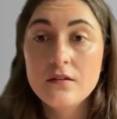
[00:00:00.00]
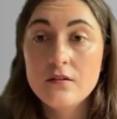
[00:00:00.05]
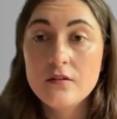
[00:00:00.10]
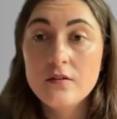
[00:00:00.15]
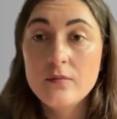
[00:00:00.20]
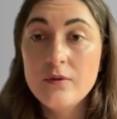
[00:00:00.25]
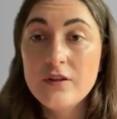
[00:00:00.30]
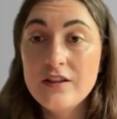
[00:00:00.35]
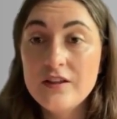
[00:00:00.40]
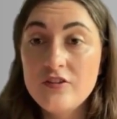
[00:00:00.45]

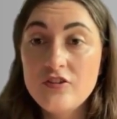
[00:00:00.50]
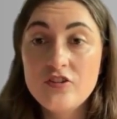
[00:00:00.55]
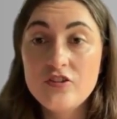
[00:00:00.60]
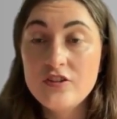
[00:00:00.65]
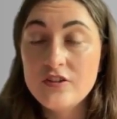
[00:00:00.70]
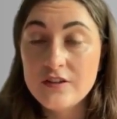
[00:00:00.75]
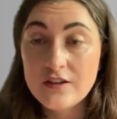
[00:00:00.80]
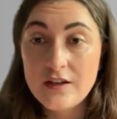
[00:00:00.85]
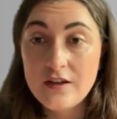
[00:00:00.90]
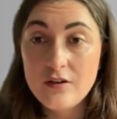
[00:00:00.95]
Middle Ages
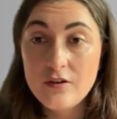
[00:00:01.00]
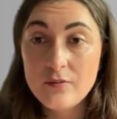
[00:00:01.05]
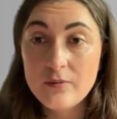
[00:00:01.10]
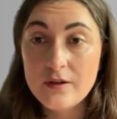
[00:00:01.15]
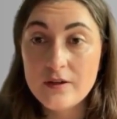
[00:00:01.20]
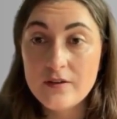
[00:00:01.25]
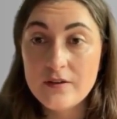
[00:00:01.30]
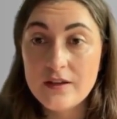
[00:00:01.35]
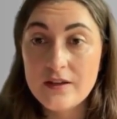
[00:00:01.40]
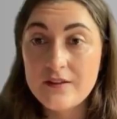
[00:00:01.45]
didn't care
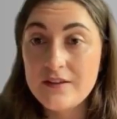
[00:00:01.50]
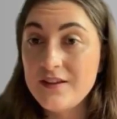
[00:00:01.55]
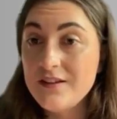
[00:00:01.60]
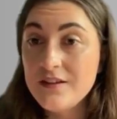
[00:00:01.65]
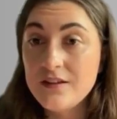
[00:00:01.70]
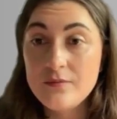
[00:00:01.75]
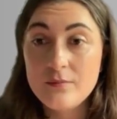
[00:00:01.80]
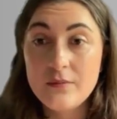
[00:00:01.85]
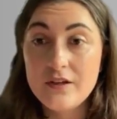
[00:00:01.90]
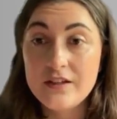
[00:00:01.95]
about that. They
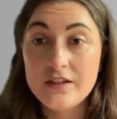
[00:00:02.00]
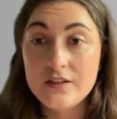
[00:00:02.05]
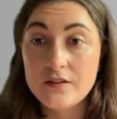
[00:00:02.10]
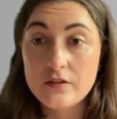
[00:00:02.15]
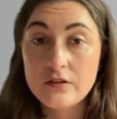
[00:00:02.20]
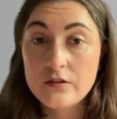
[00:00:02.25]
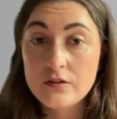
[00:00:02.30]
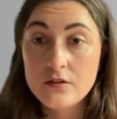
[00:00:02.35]
didn't mind.